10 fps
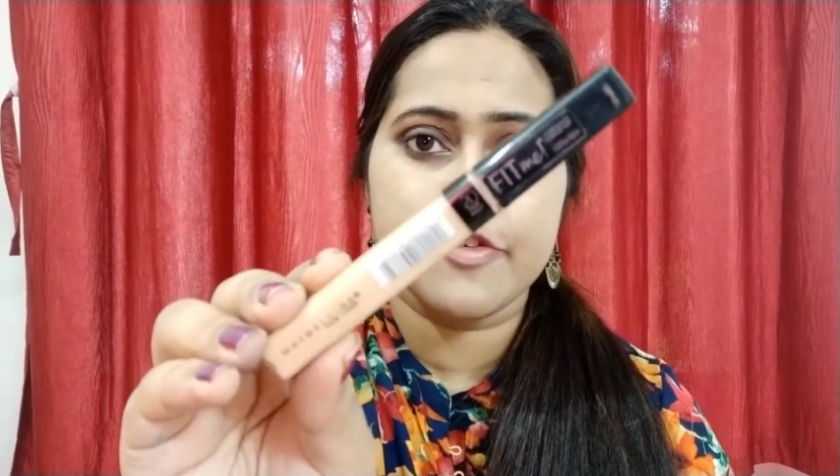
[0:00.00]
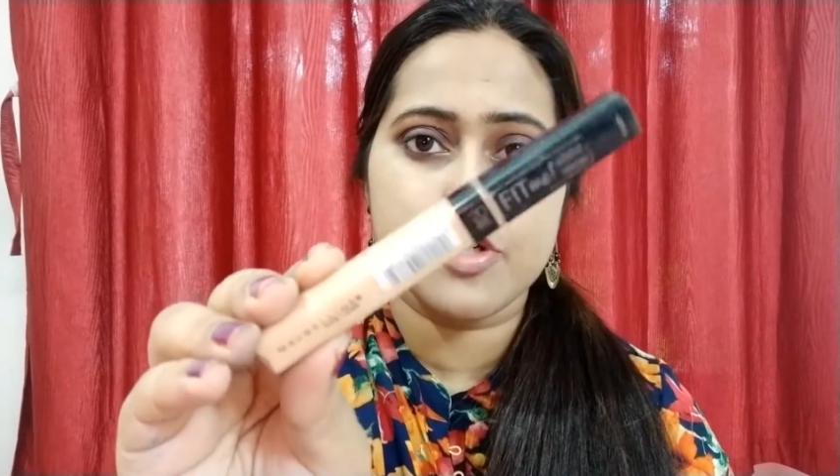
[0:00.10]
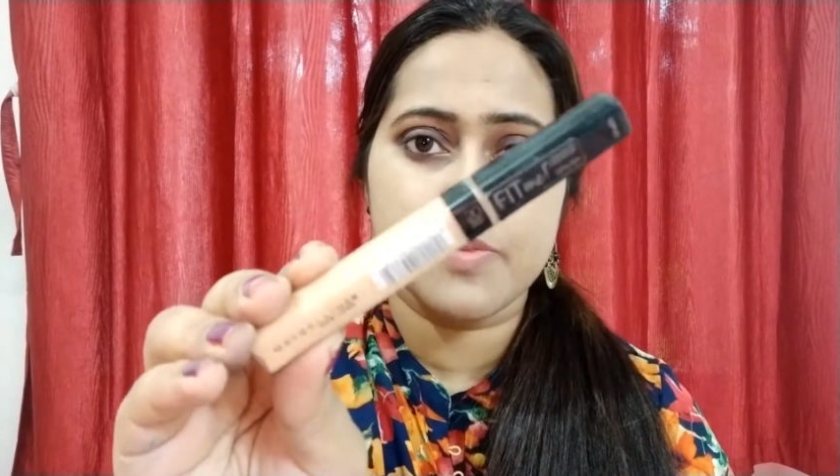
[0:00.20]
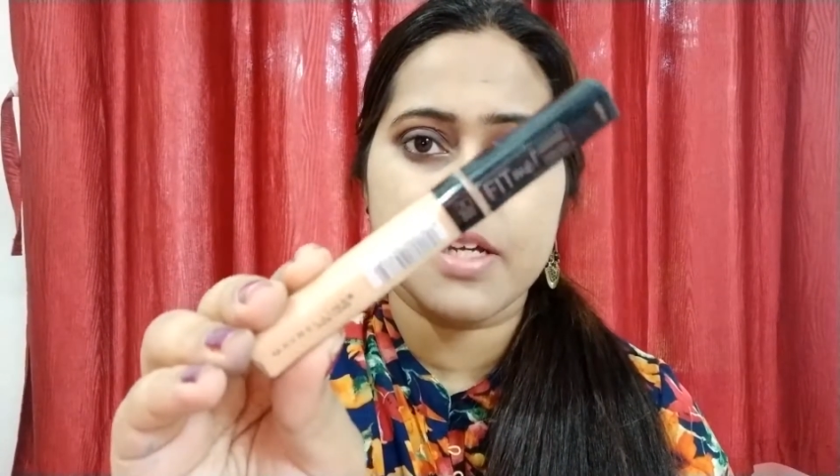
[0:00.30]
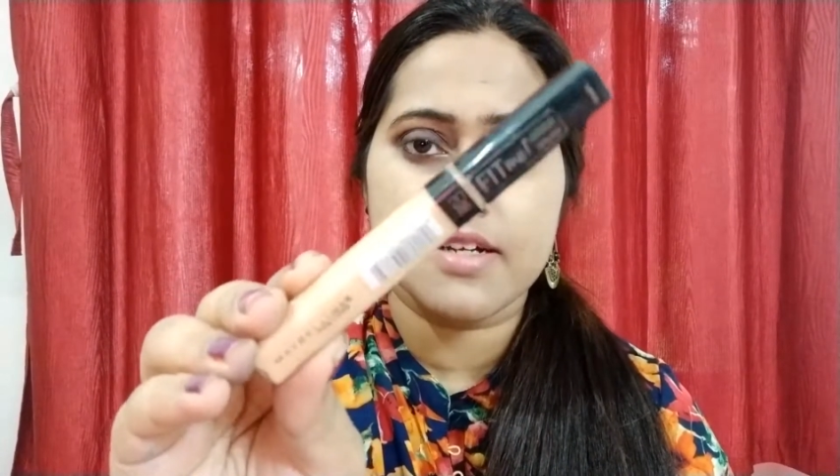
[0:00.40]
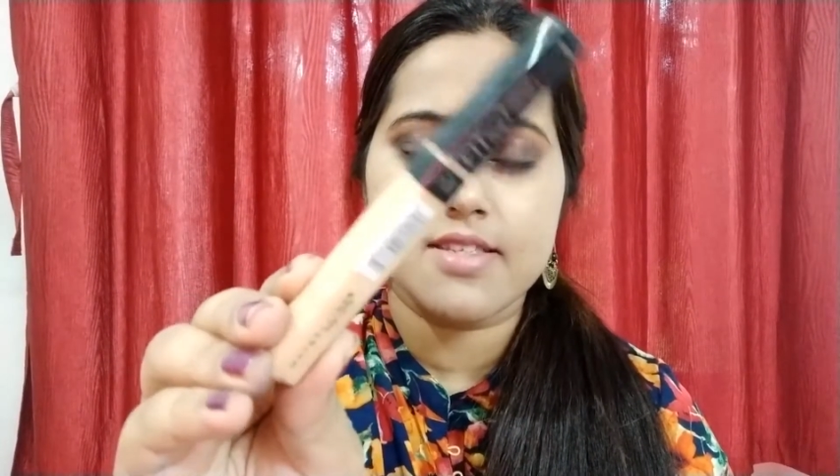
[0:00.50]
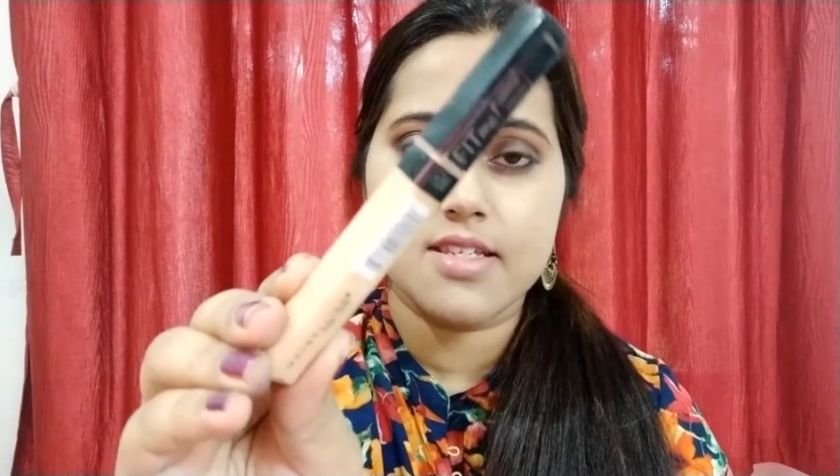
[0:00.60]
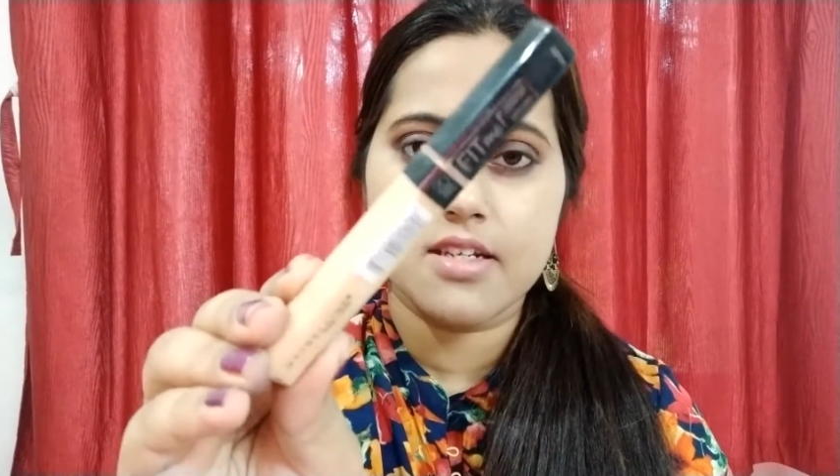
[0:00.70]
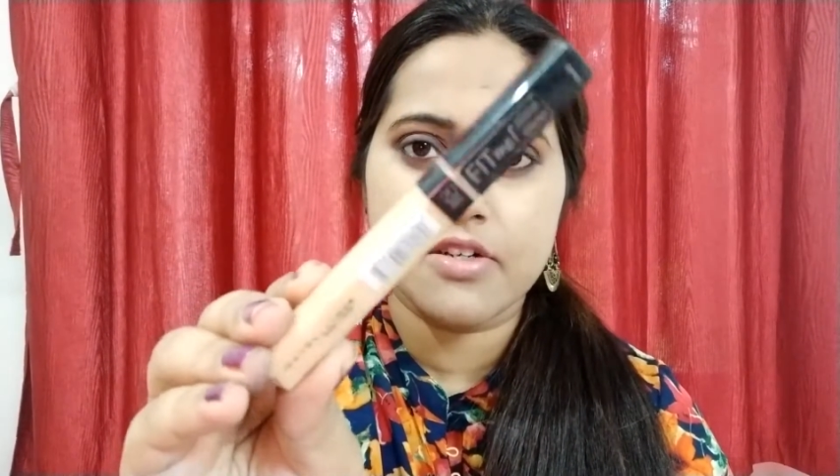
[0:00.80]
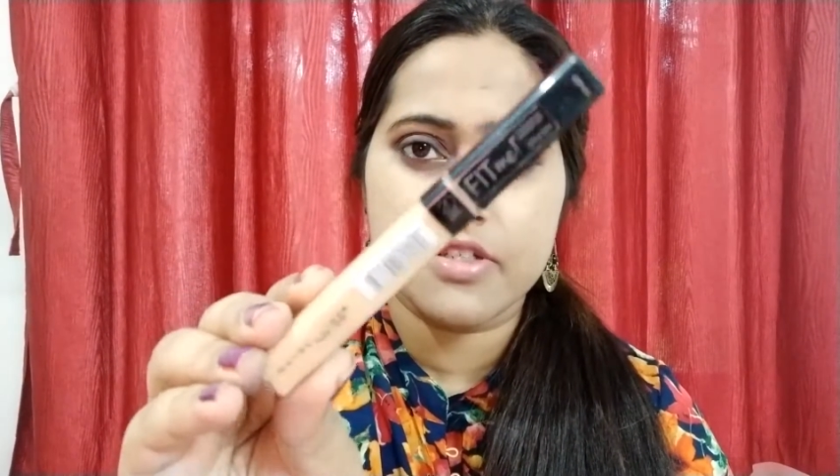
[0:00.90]
Fit Me
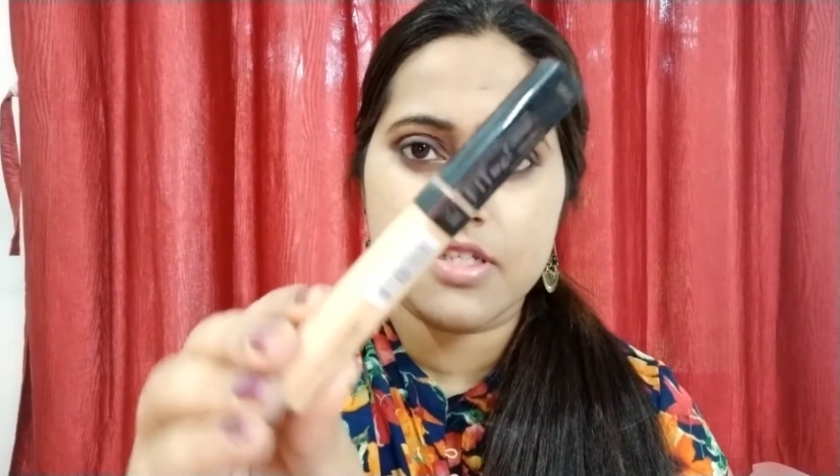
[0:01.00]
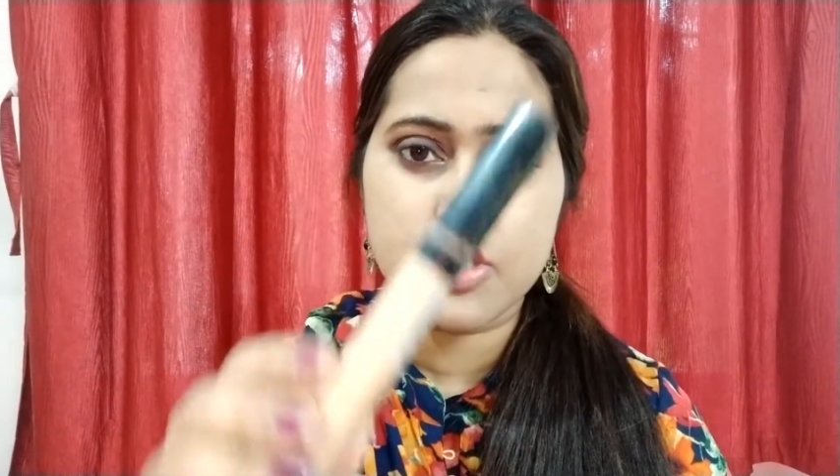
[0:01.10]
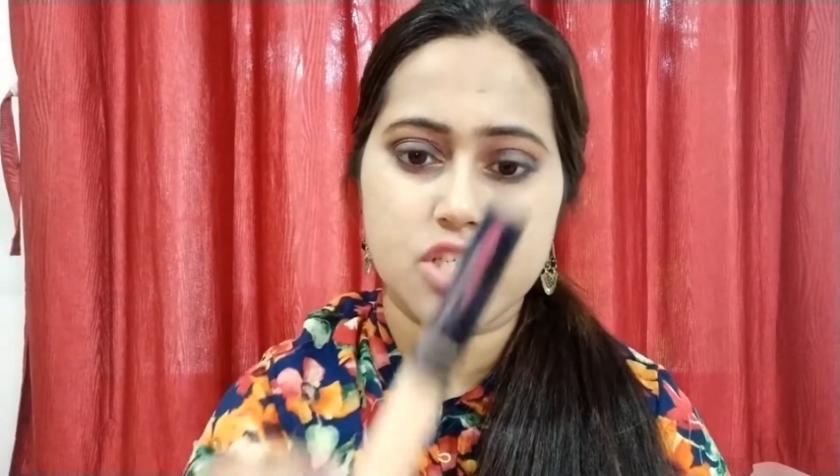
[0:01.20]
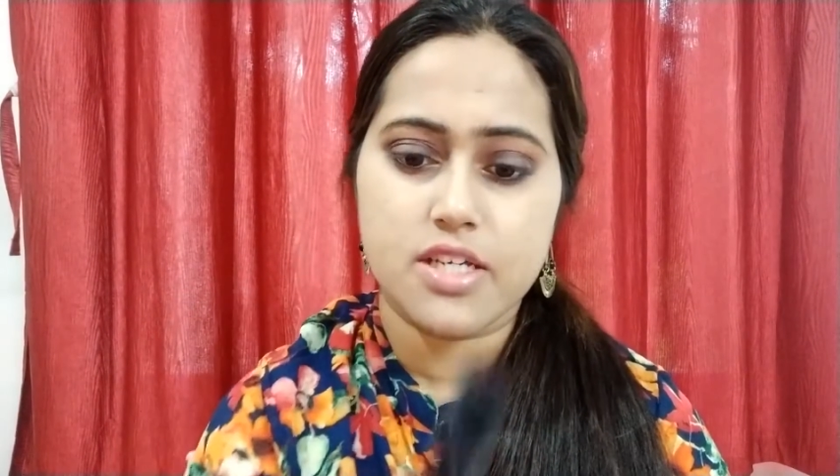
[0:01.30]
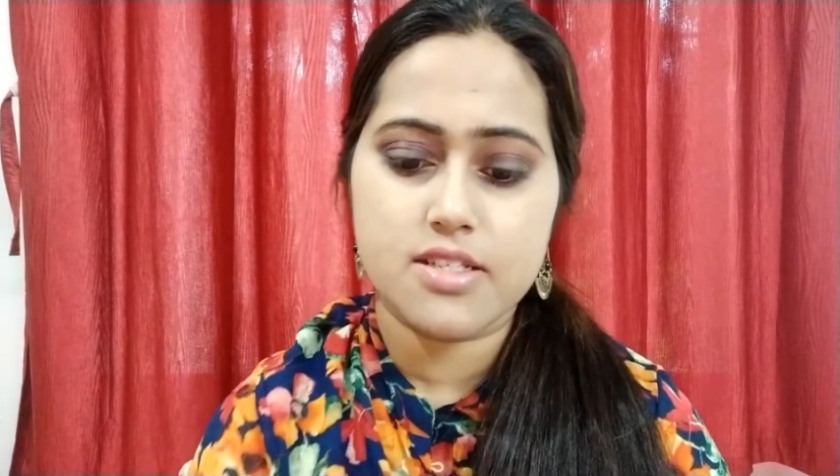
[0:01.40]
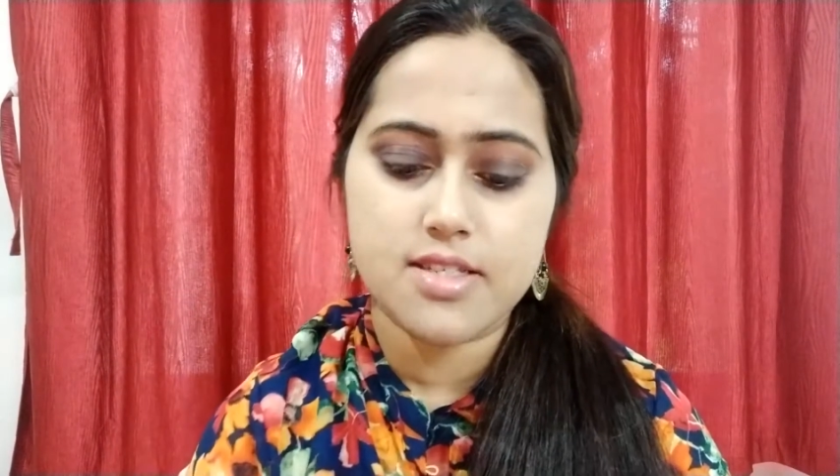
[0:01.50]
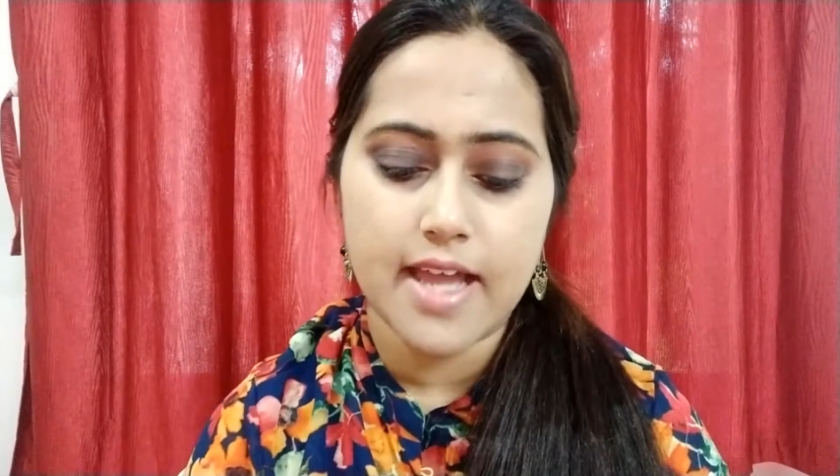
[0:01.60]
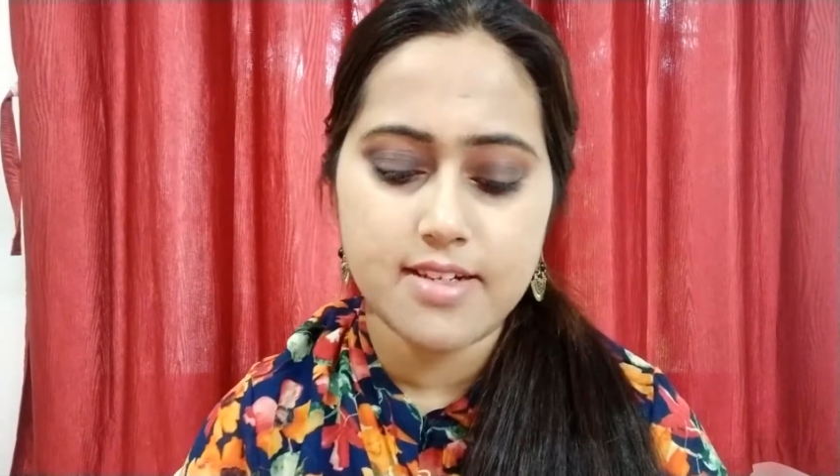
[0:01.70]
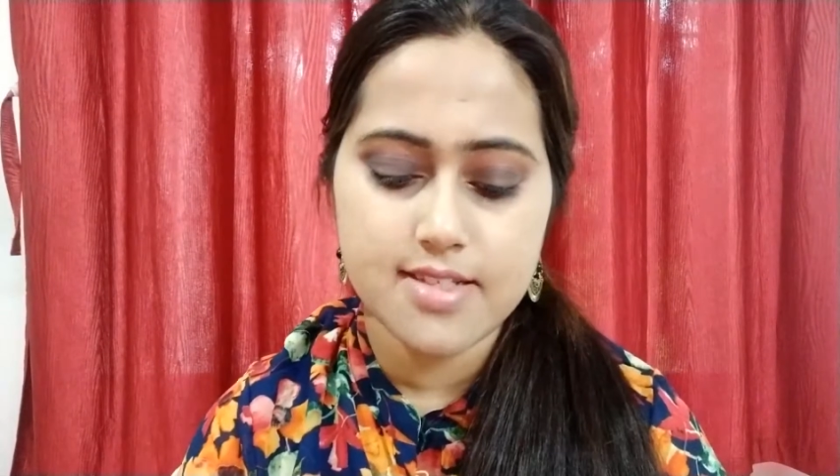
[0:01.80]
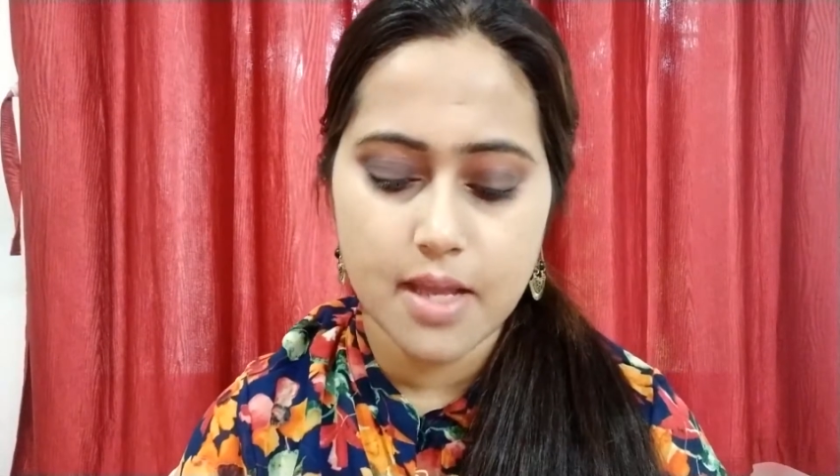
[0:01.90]
concealer in the shade
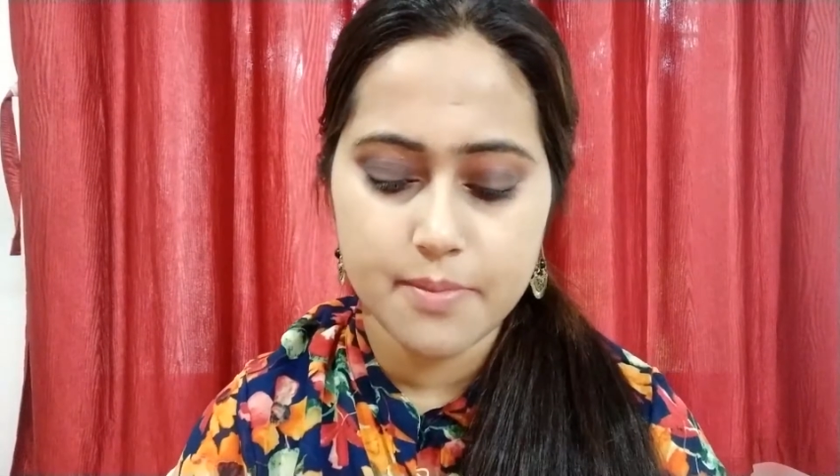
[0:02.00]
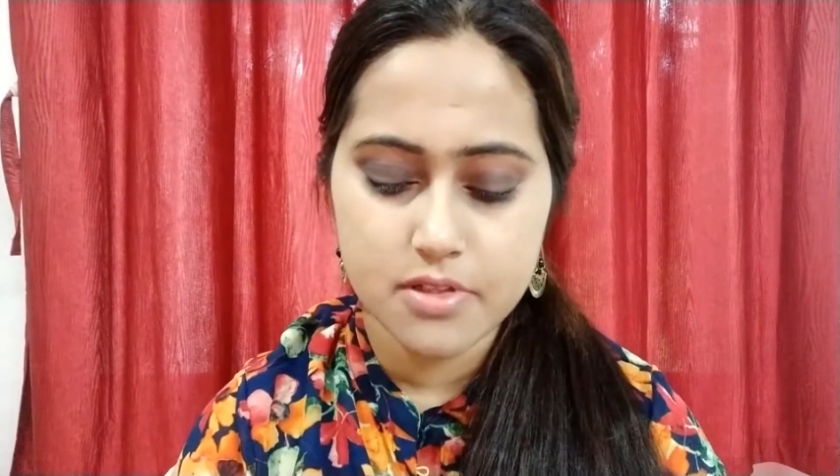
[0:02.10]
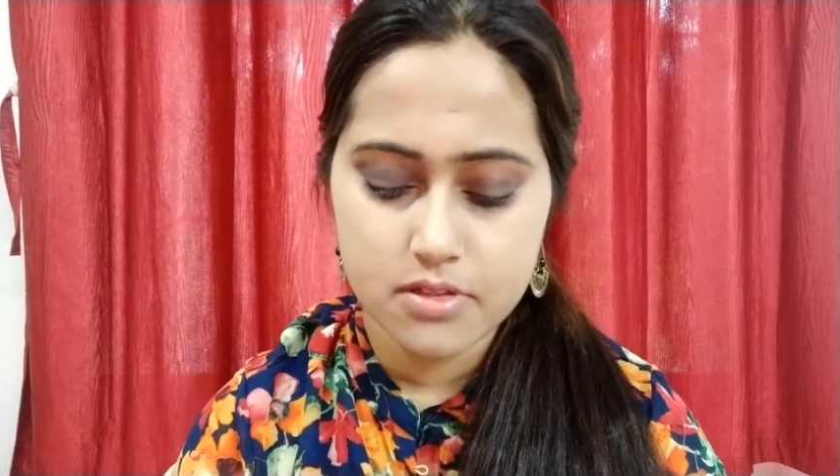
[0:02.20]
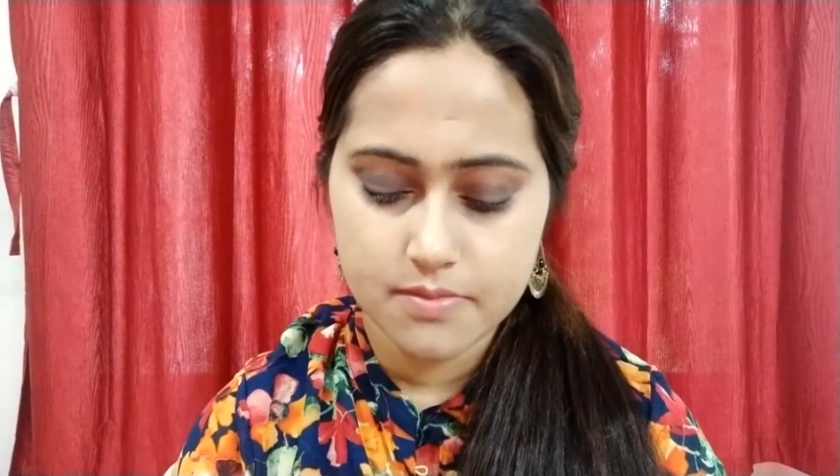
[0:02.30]
Sand Sable.